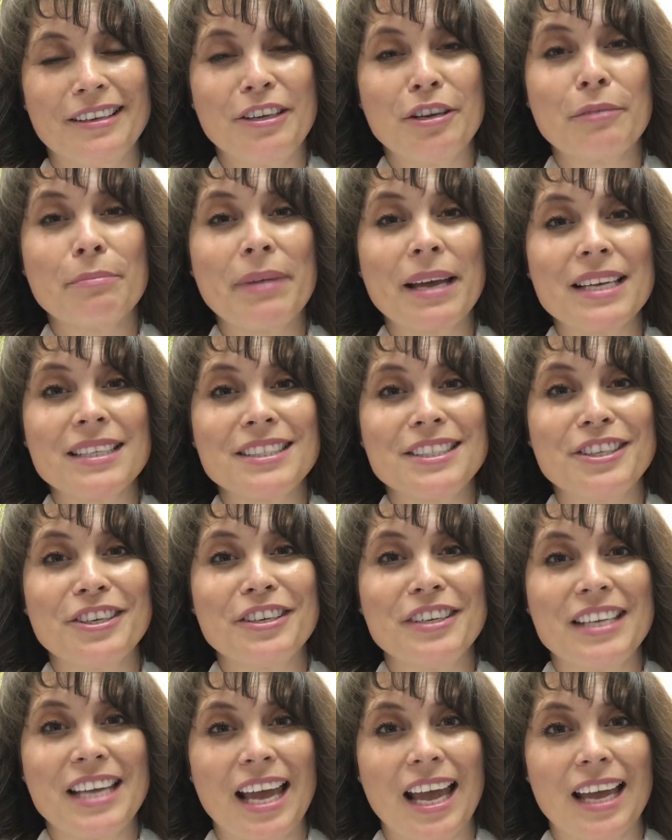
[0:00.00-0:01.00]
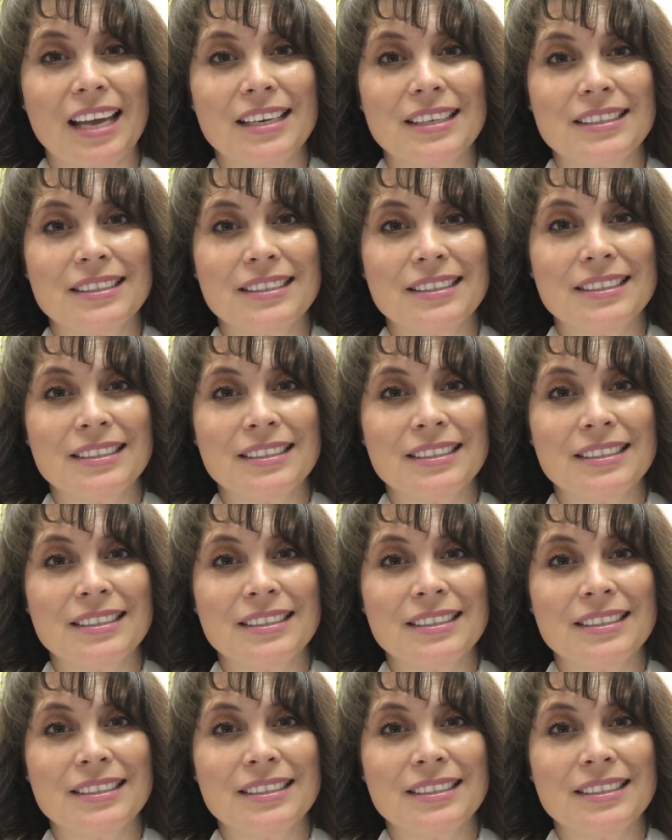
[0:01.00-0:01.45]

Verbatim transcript: your best year yet.